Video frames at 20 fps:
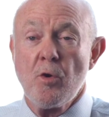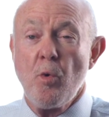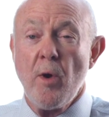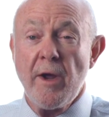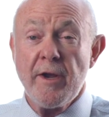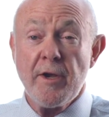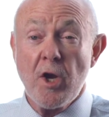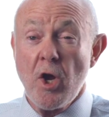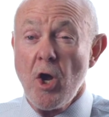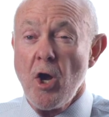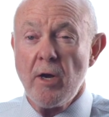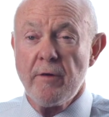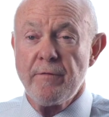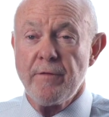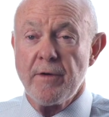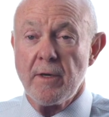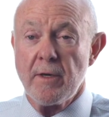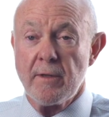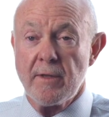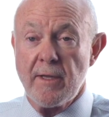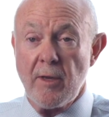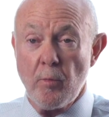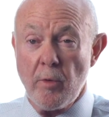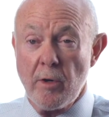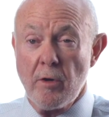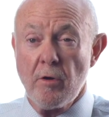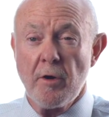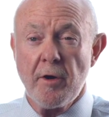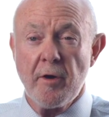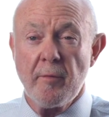quite confident that
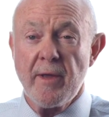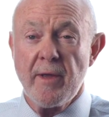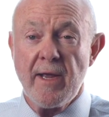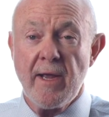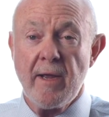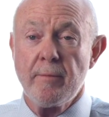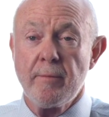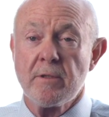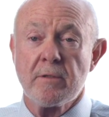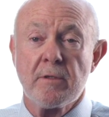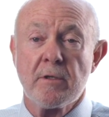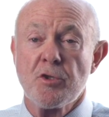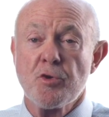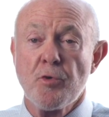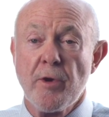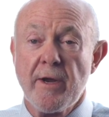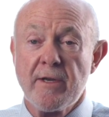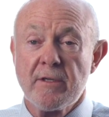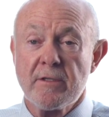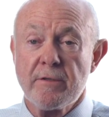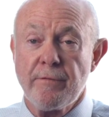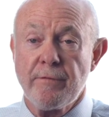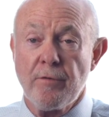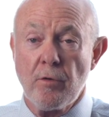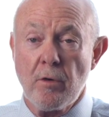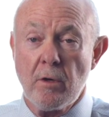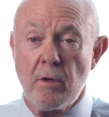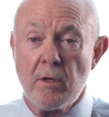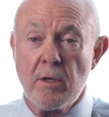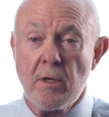we're going to be able to
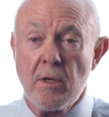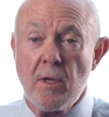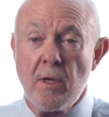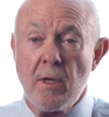transfer